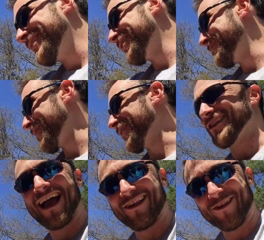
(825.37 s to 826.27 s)
Spirit's
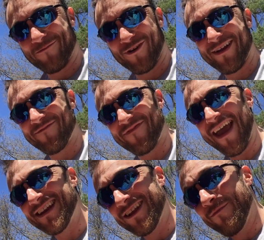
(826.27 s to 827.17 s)
got Supreme
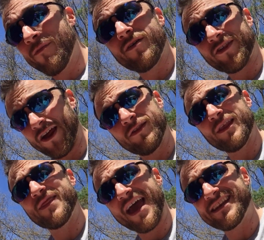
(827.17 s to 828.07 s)
Phantom.
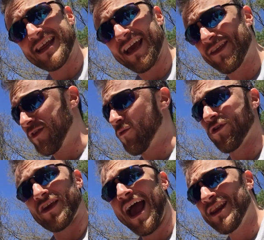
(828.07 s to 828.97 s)
Suddenly that deck that was
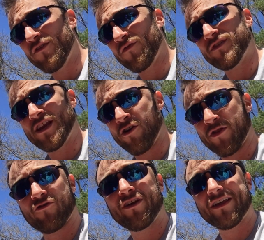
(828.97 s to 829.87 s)
kind of tier
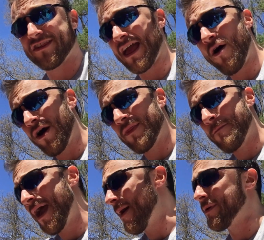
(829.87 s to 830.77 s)
3 is now on the
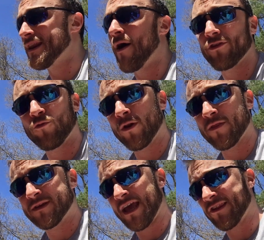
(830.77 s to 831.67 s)
map, and now it's one of the
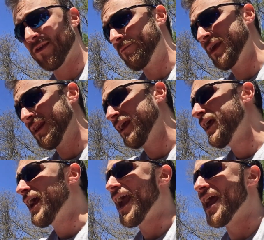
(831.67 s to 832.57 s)
decks to beat.
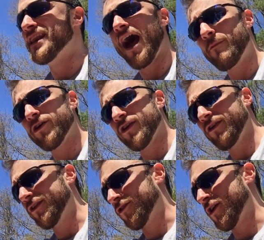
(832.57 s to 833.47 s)
And not much
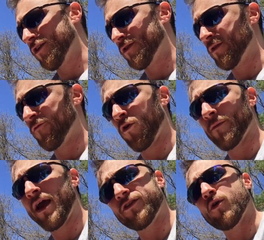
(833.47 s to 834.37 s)
else has changed in the
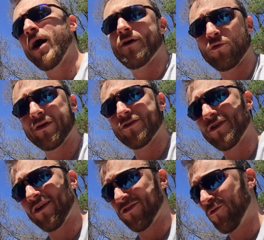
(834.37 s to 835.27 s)
format, so how do we
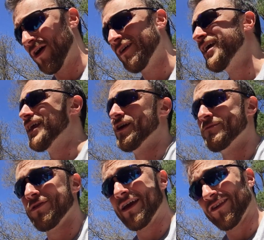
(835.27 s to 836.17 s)
adjust? Well, you can
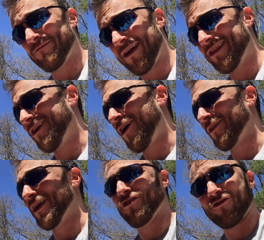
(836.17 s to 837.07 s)
play a spicy card
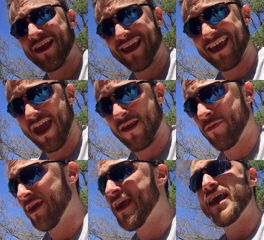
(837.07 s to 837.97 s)
like Raking
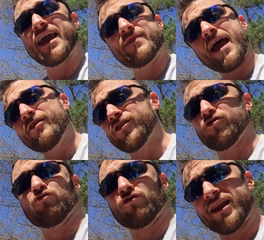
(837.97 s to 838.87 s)
Canopy, and that's a
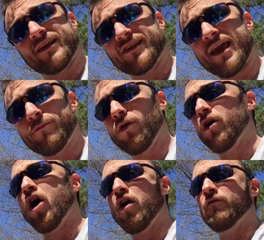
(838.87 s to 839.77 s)
great example
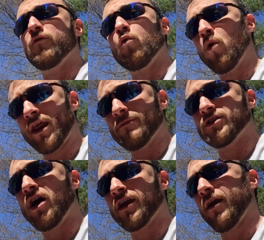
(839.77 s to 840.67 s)
of what I'm
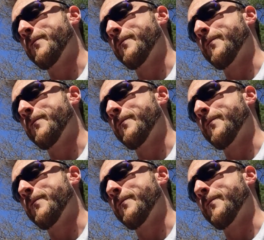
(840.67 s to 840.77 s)
talking